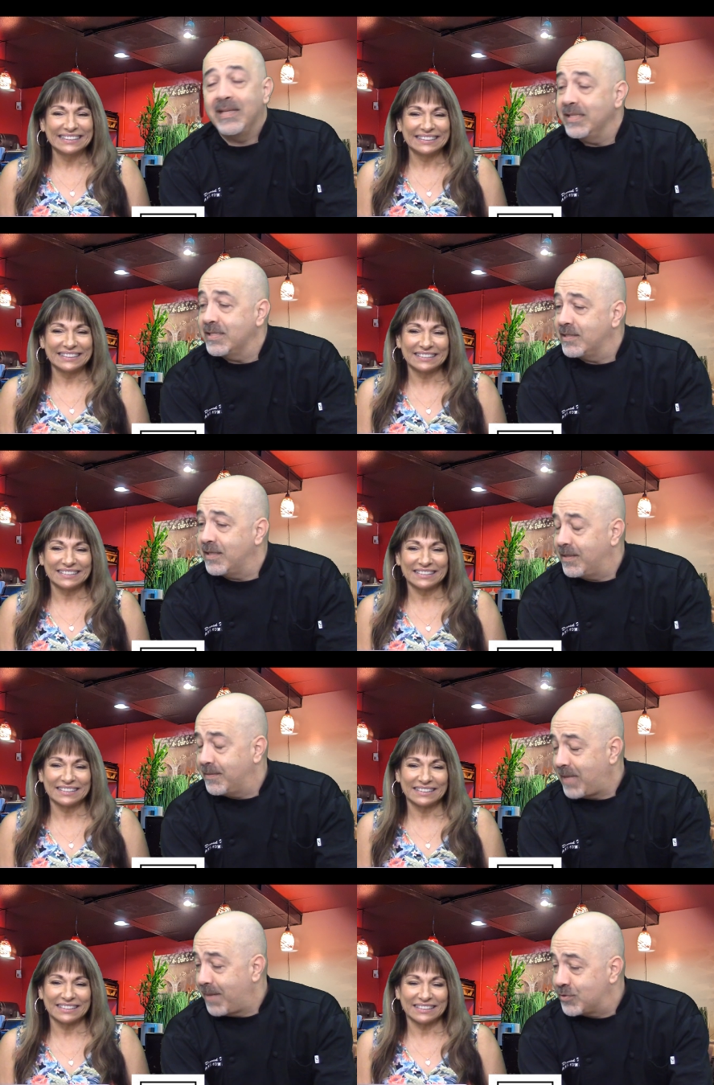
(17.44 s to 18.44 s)
Speaker 1: this
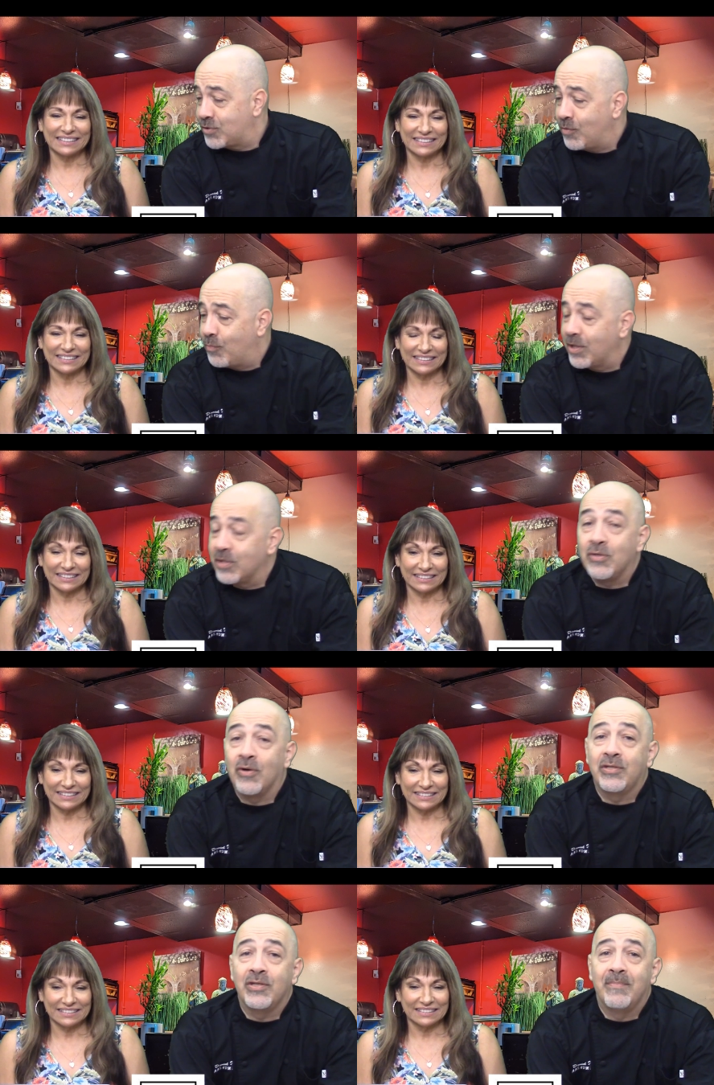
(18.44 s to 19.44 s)
uh, episode, we're going to
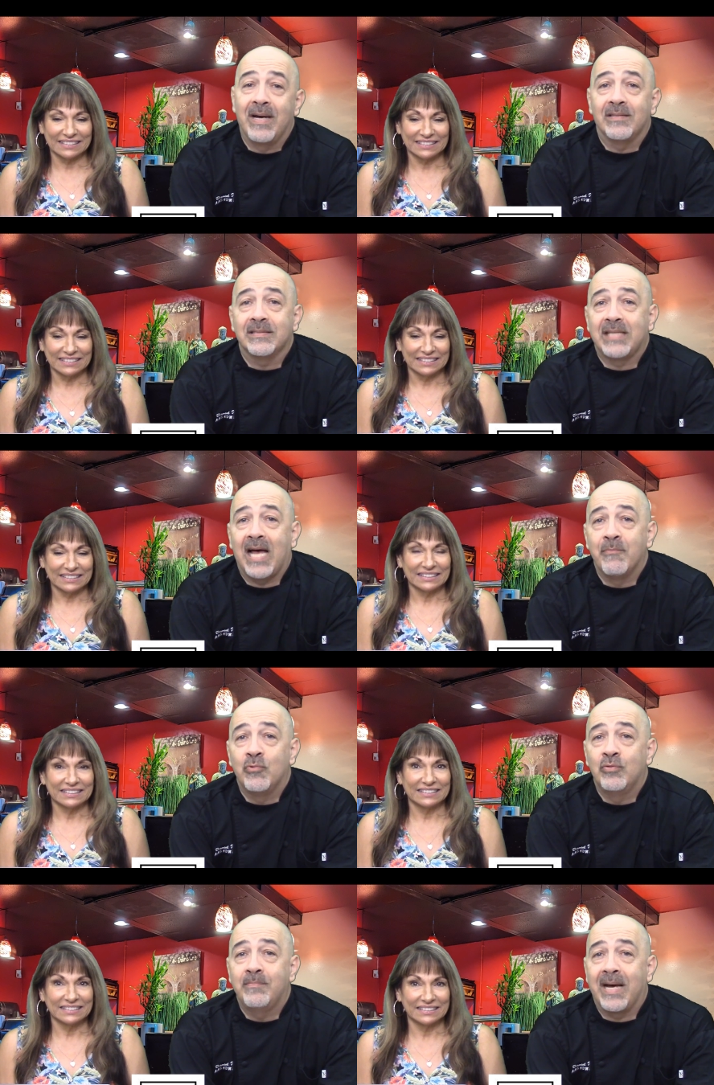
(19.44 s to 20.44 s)
talk to you about Thai
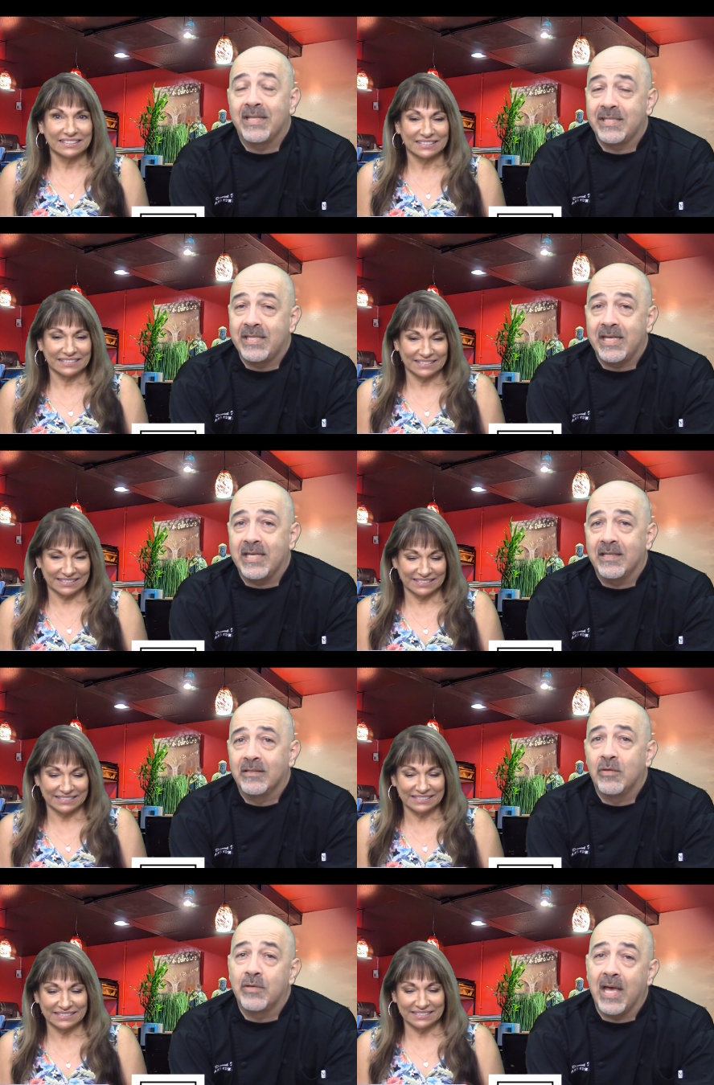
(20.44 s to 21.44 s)
Moon by the Sea,
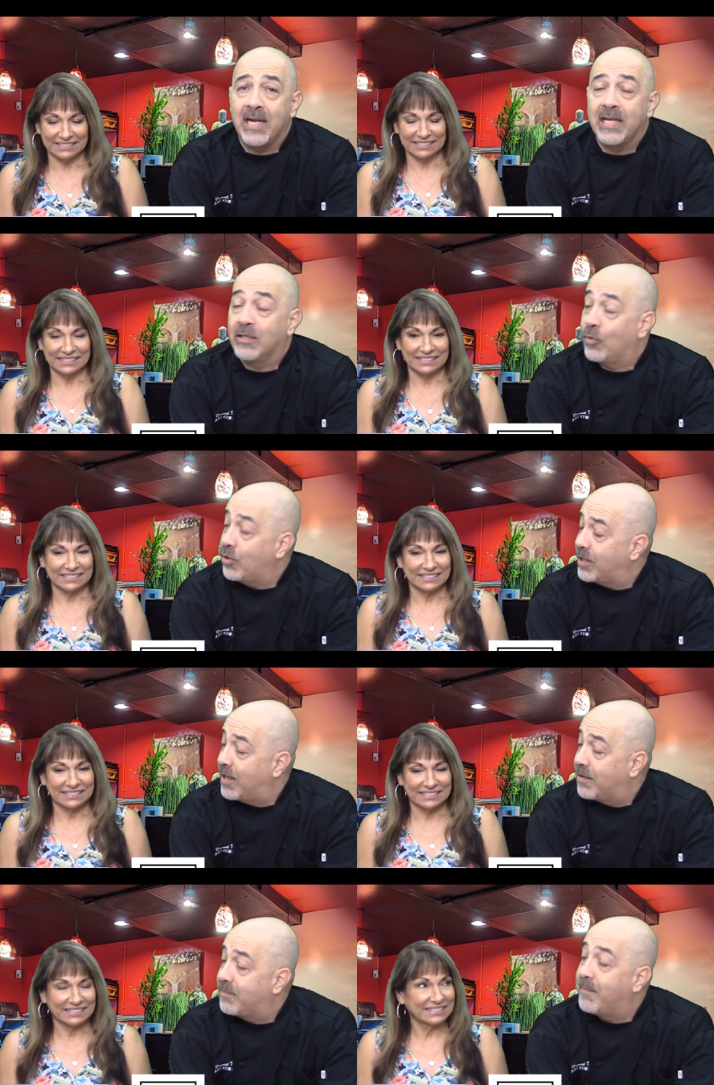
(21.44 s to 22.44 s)
located in
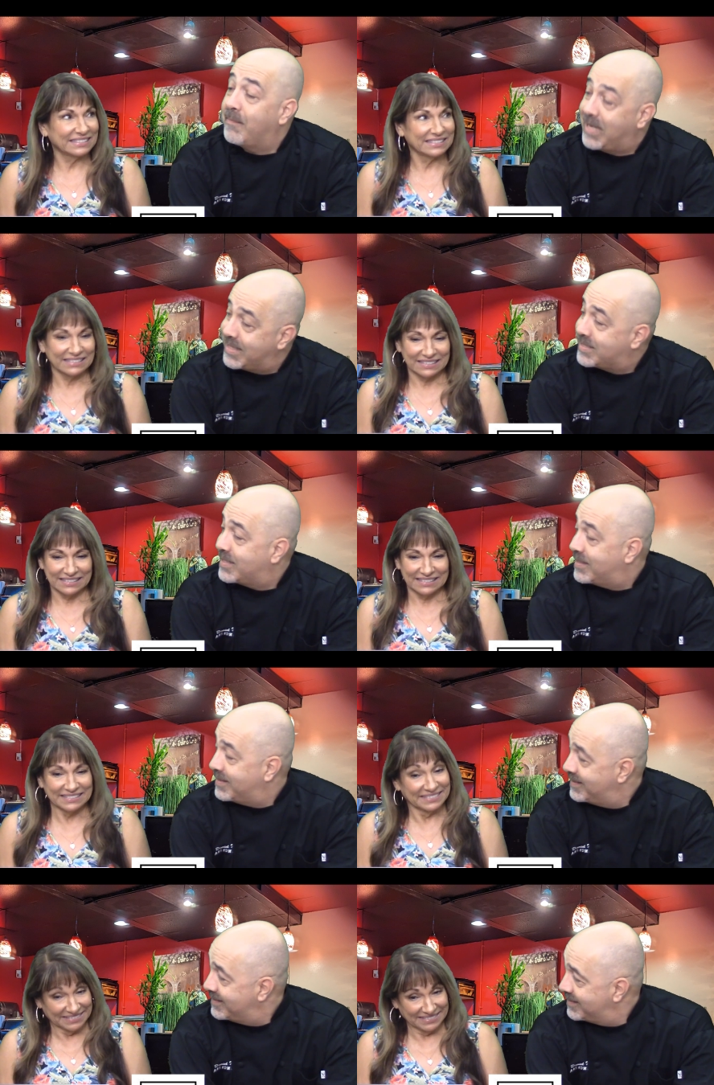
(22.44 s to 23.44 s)
Lauderdale by the Sea.
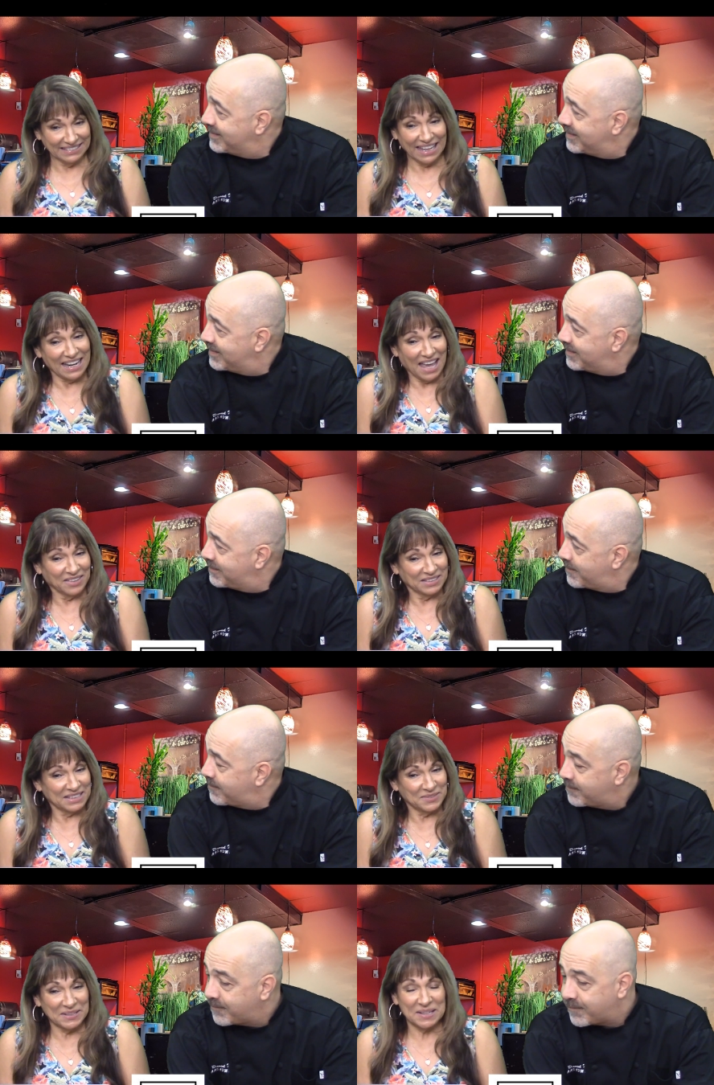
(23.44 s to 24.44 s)
Speaker 2: Mm-hmm. And how
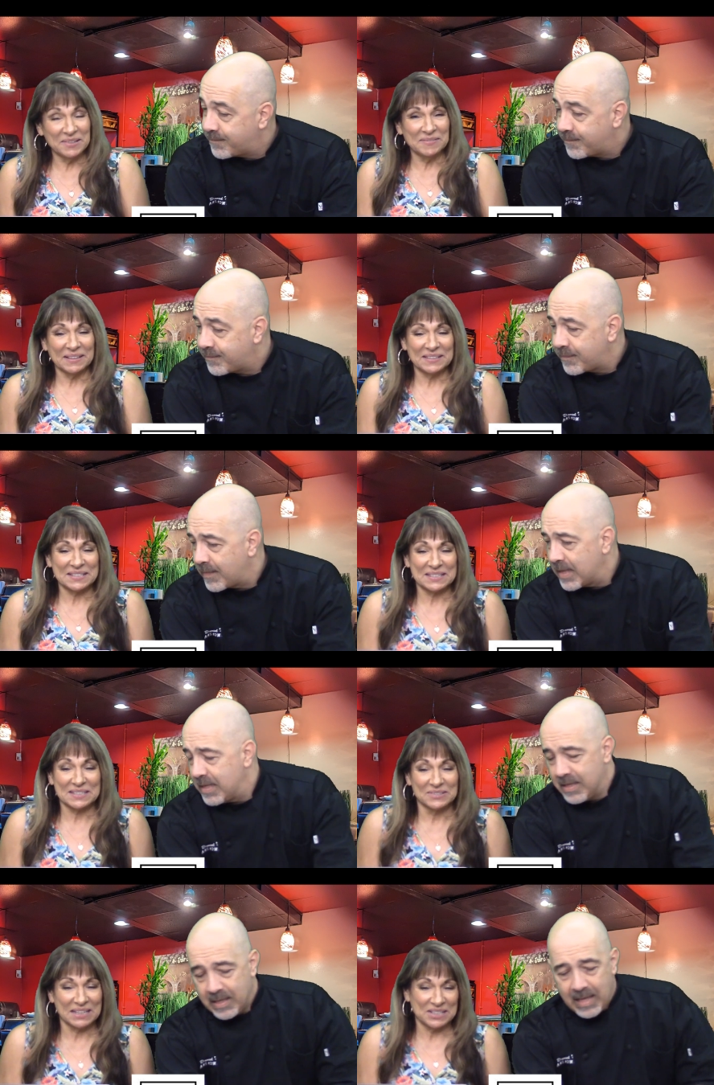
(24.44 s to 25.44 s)
did we hear about this
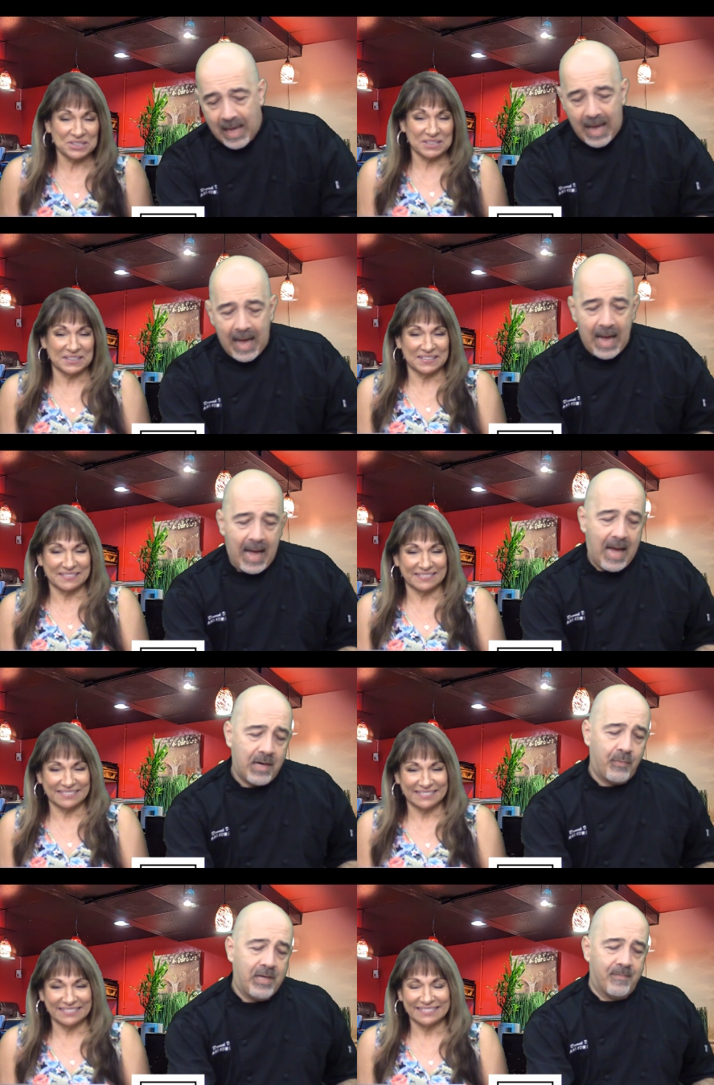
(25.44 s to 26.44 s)
location?
Speaker 1: How
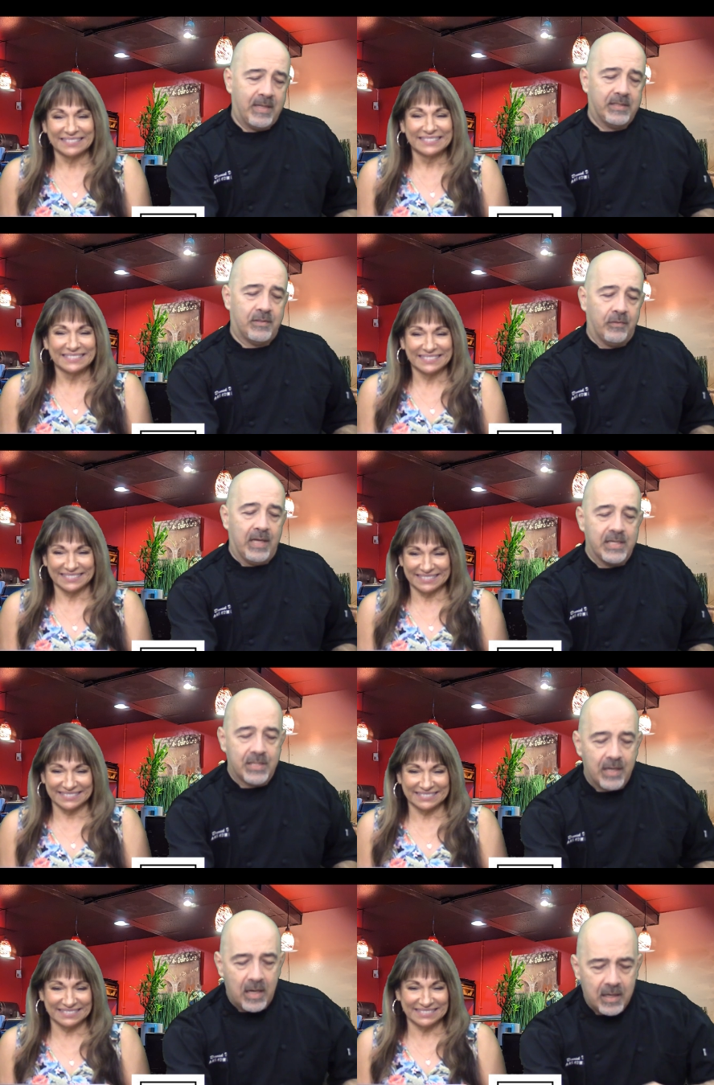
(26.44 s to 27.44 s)
did we hear about this
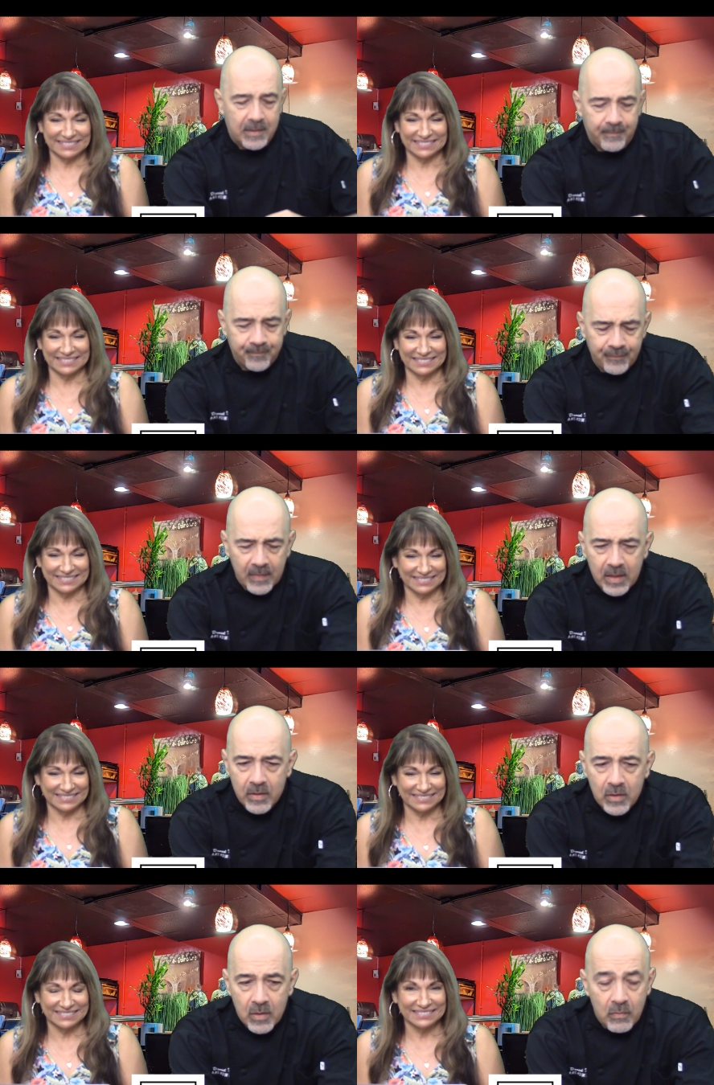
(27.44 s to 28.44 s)
location? Mm-hmm. Um, mm-hmm.
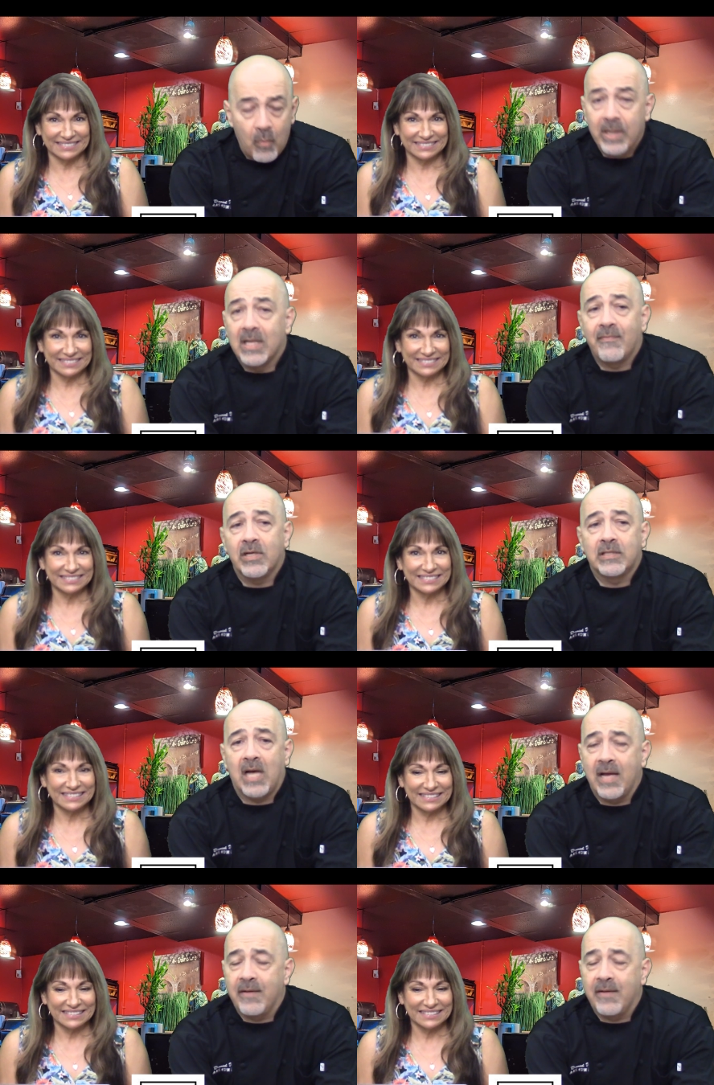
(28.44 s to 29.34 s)
Well, we love our Thai